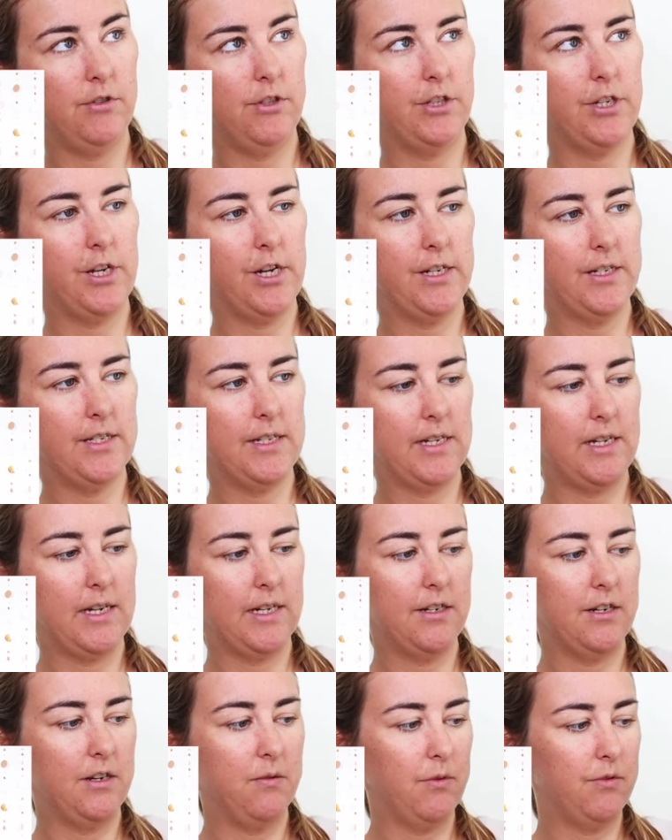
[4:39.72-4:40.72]
dirty. I
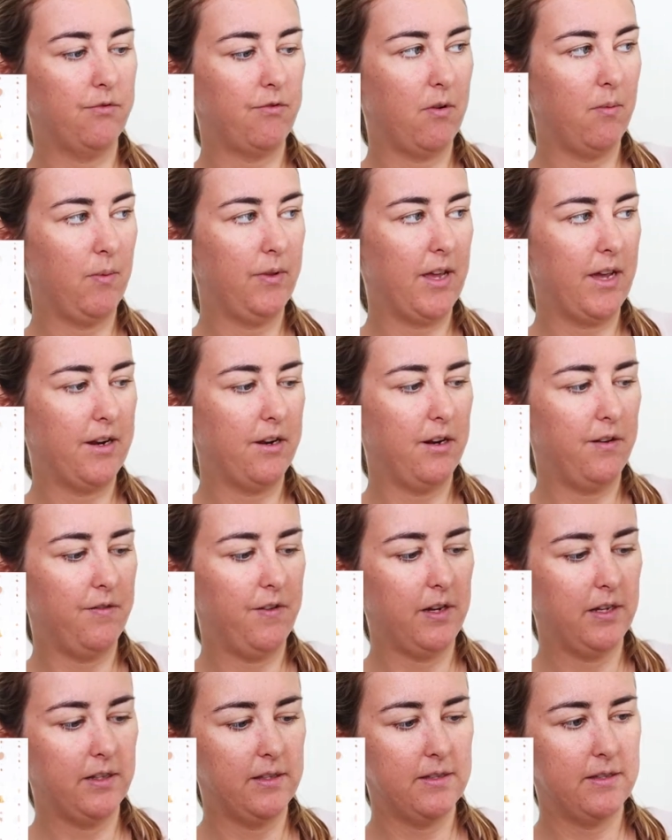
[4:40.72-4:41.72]
don't know what's wrong with that. I don't know if
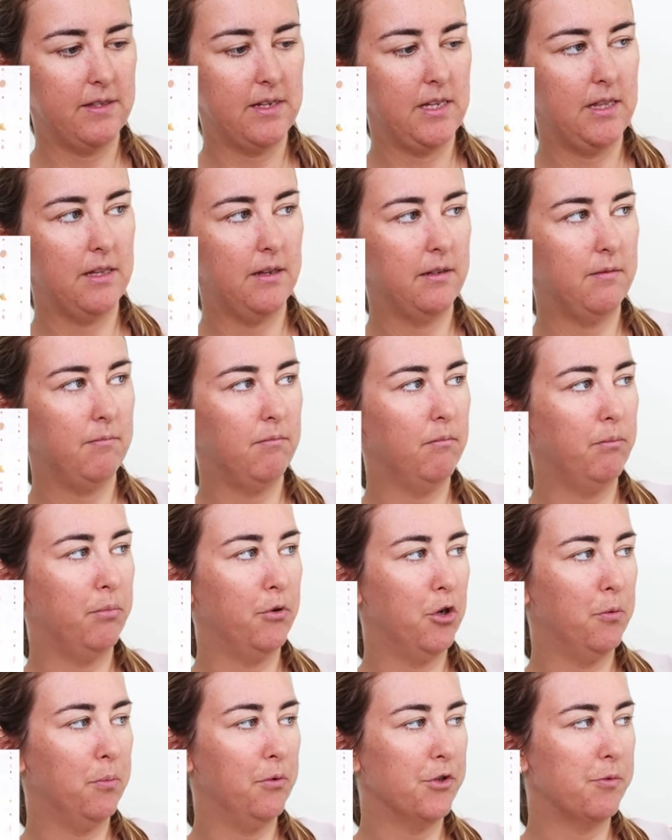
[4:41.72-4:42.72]
you can see the
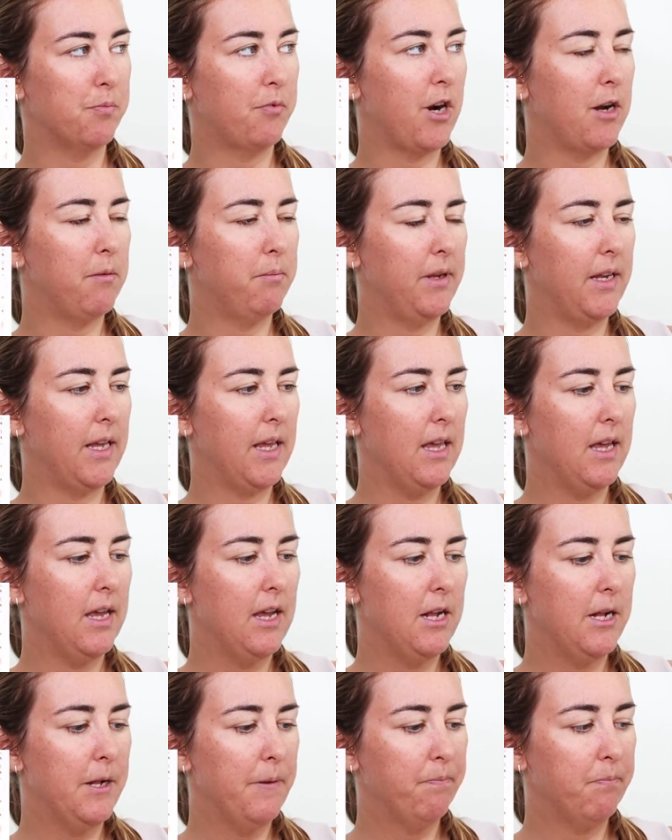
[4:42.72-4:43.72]
baubles properly,
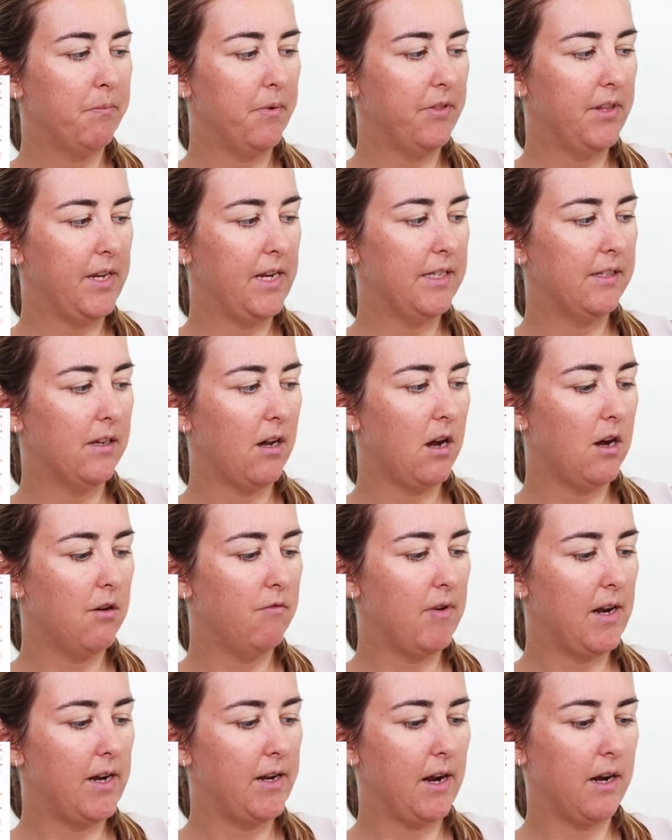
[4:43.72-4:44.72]
but these
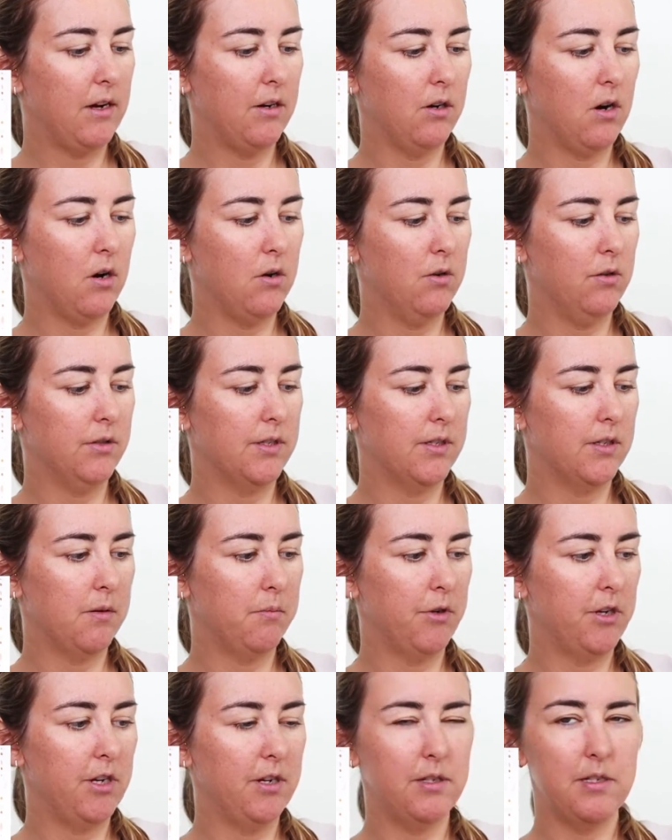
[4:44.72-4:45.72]
are red and gold. So
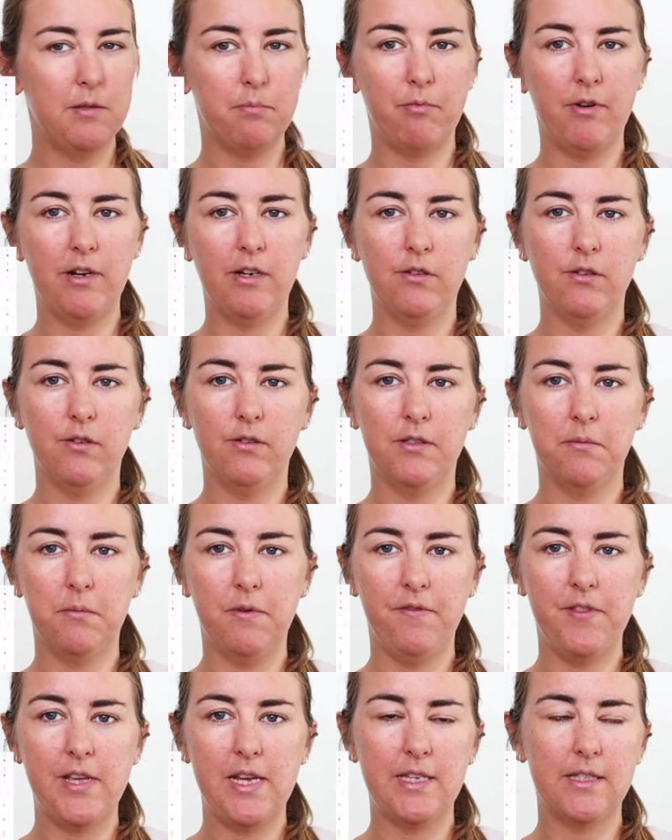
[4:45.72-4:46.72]
I'm going to sprinkle some
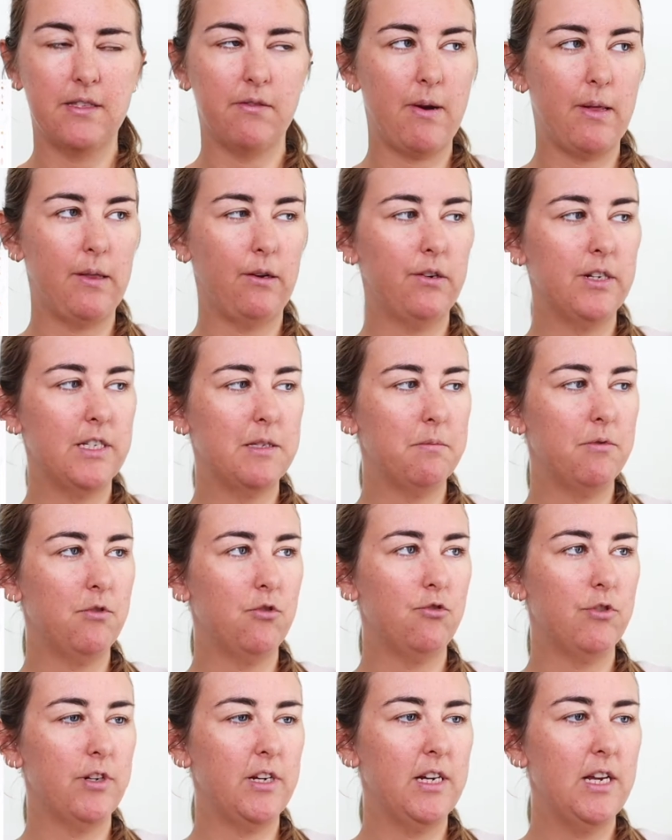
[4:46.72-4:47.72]
of these throughout the Christmas
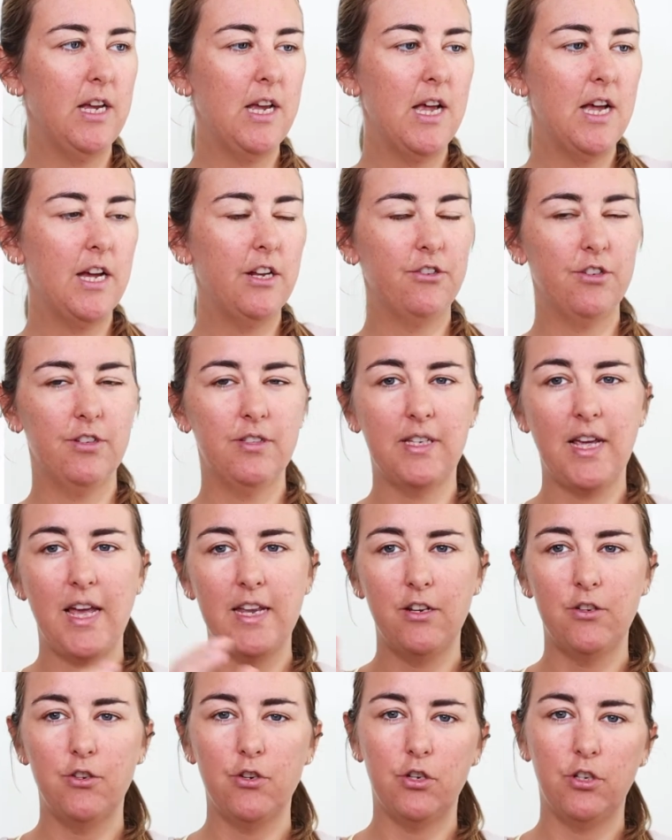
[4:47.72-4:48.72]
tree just to
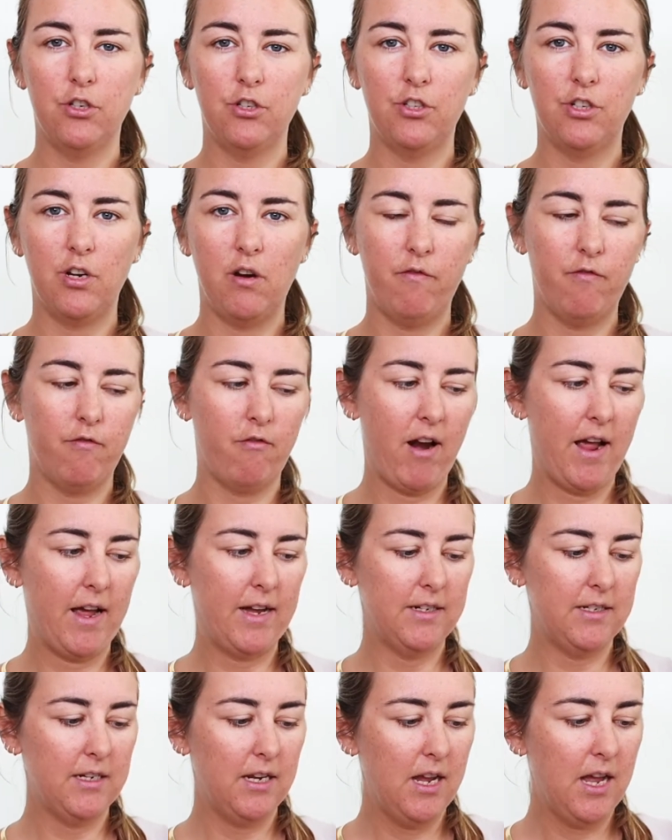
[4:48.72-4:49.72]
add a touch of
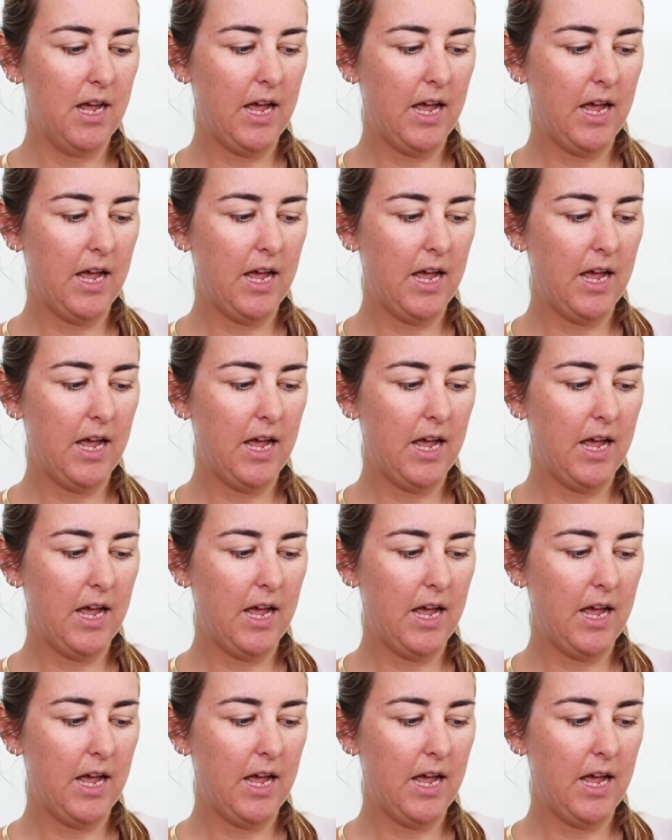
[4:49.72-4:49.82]
red.